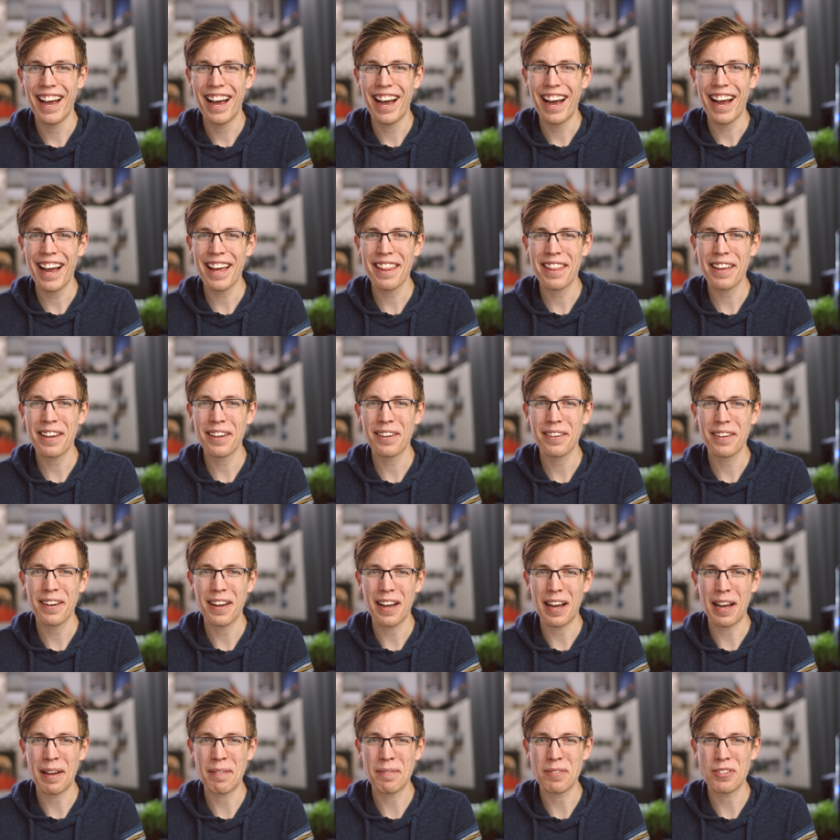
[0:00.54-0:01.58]
Hi there,
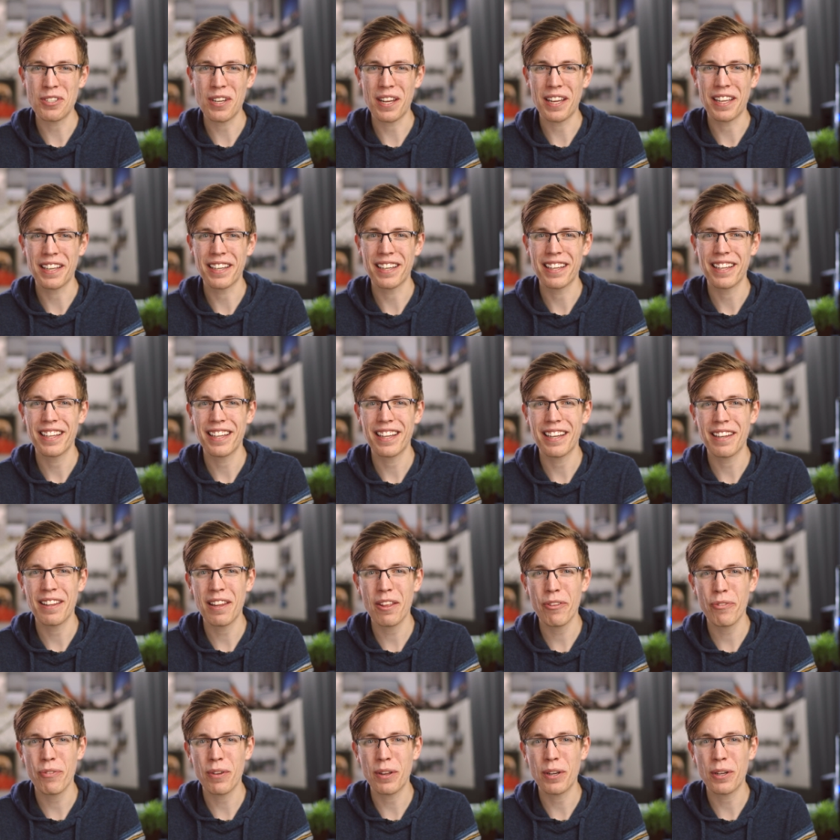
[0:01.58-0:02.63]
I'm Shane. In
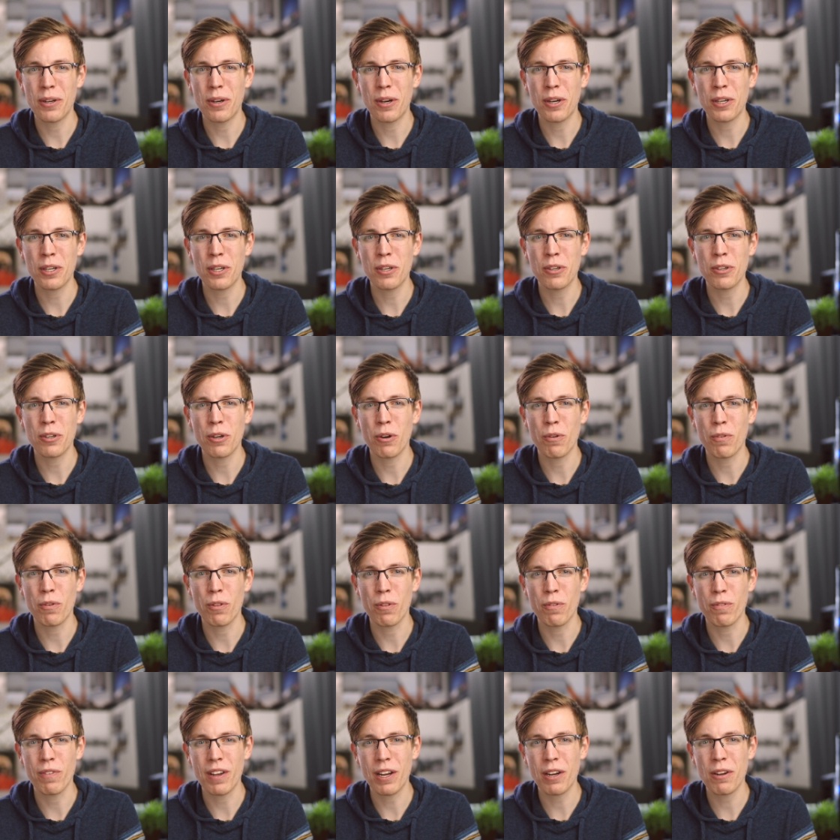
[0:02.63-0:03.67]
this video, I'm going to go over
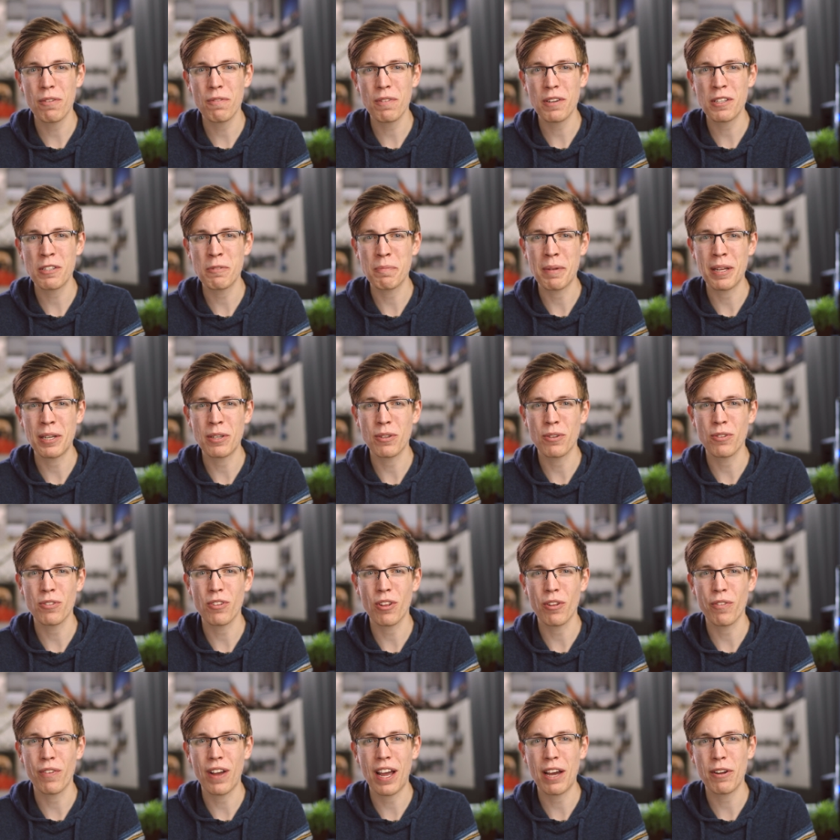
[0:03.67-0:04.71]
the very fundamentals
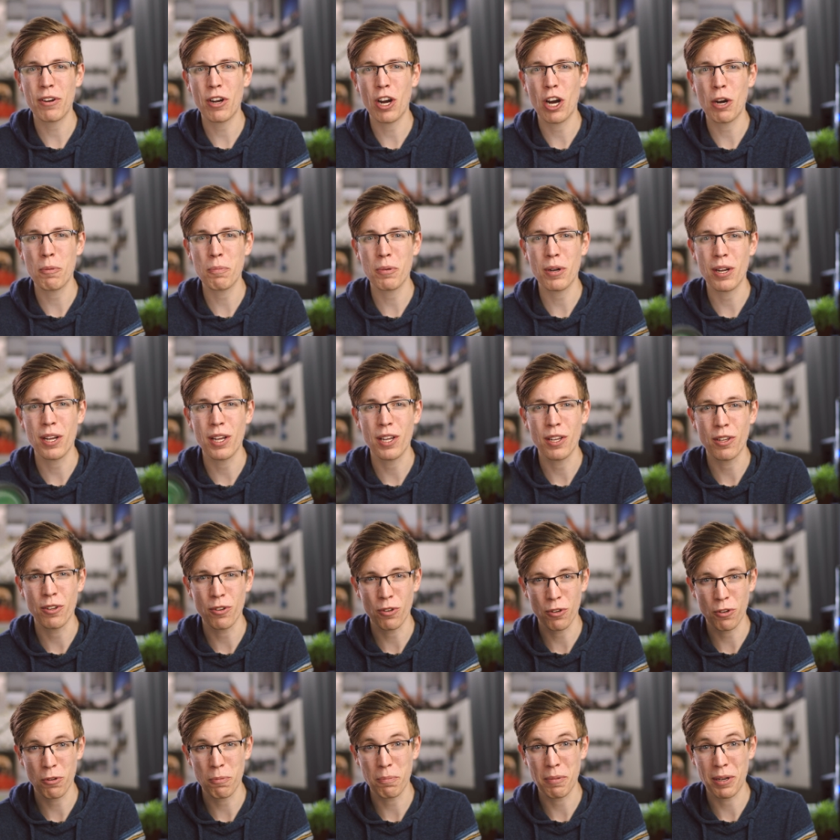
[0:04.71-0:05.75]
of how to operate
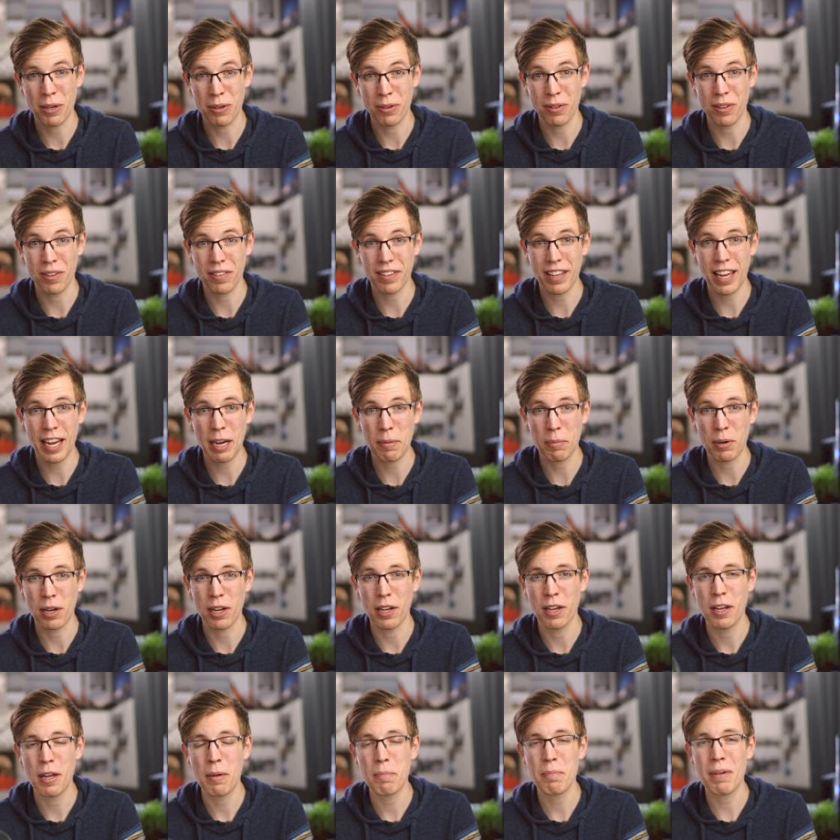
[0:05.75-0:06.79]
your mirrorless camera
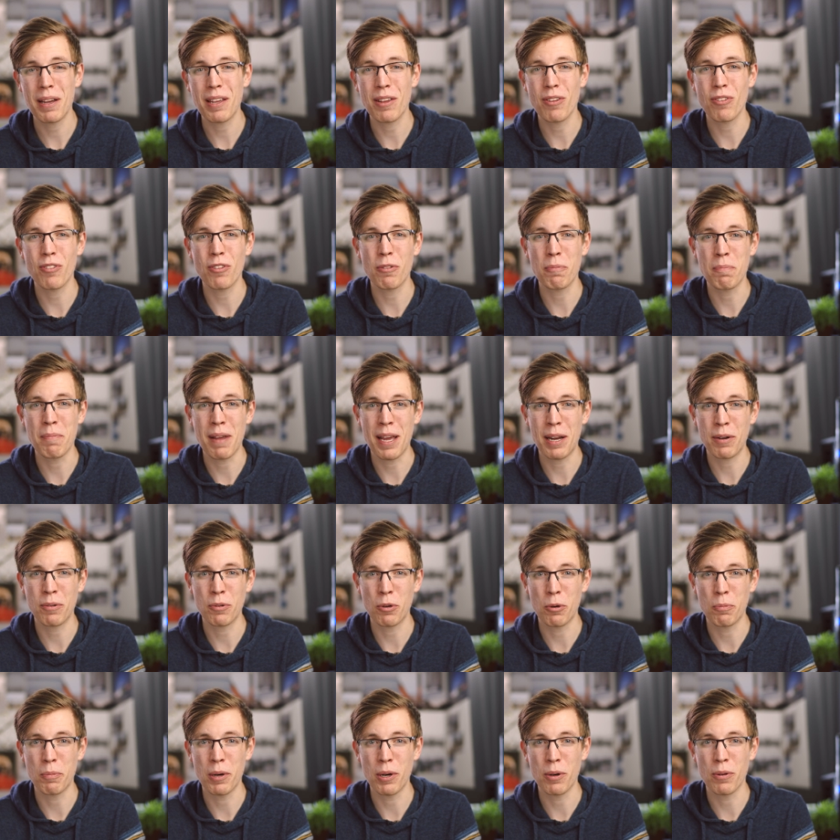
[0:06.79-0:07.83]
by using
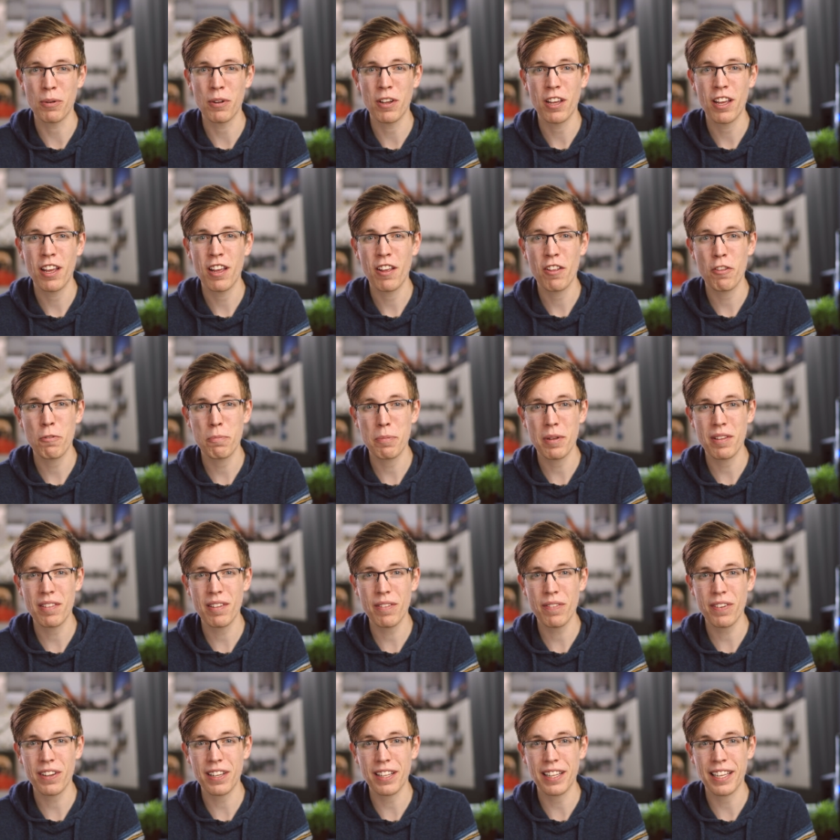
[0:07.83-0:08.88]
manual mode,
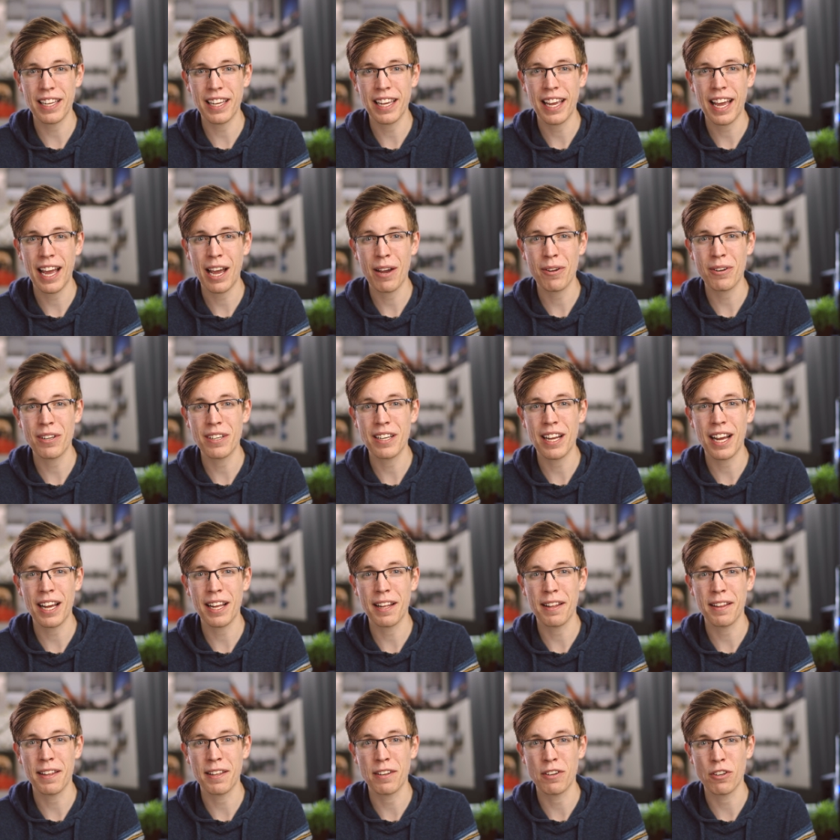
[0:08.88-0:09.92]
specifically how to
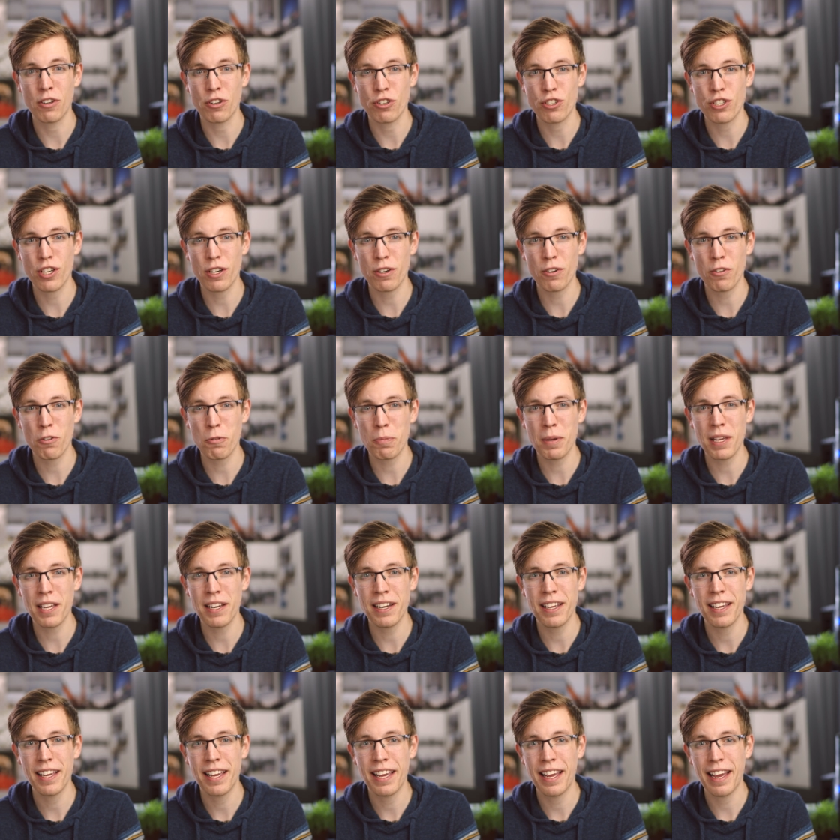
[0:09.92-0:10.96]
dial in your shutter
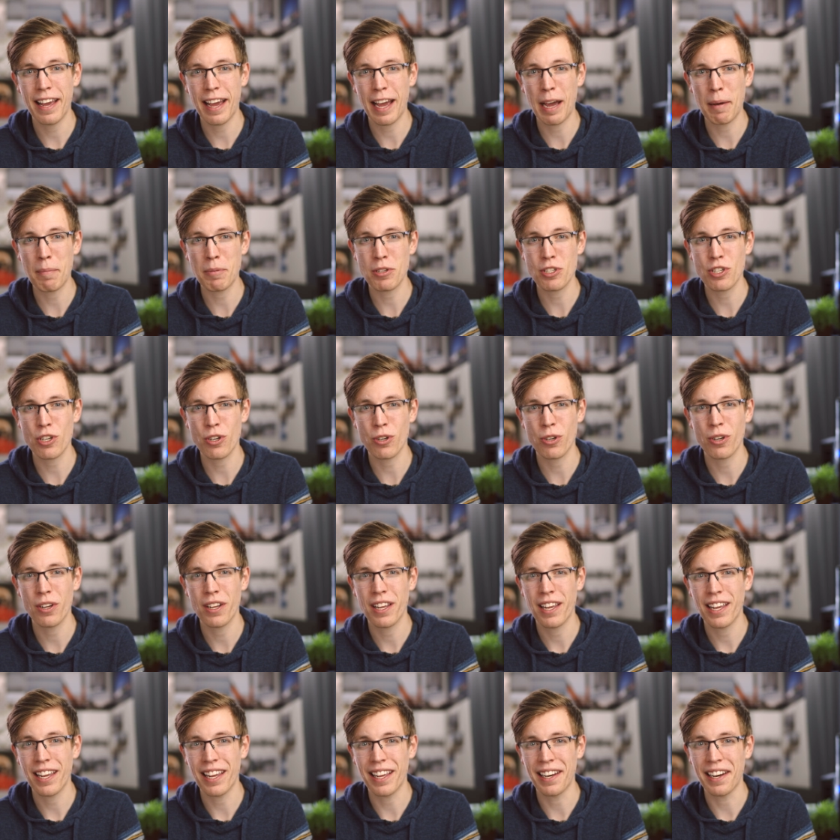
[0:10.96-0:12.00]
speed, aperture,
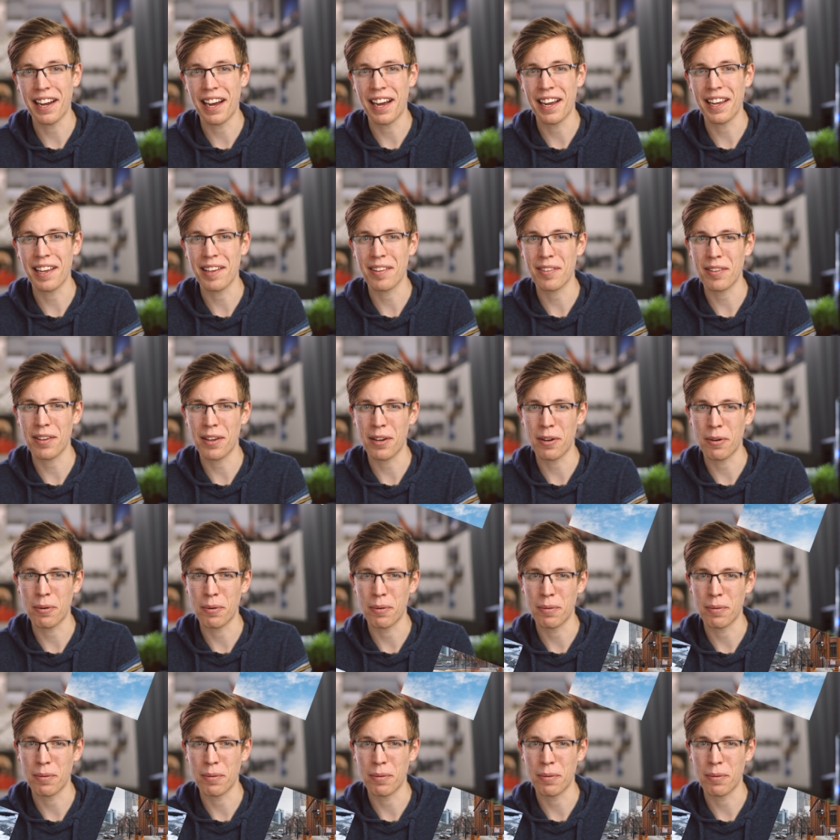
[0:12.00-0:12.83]
and I S O.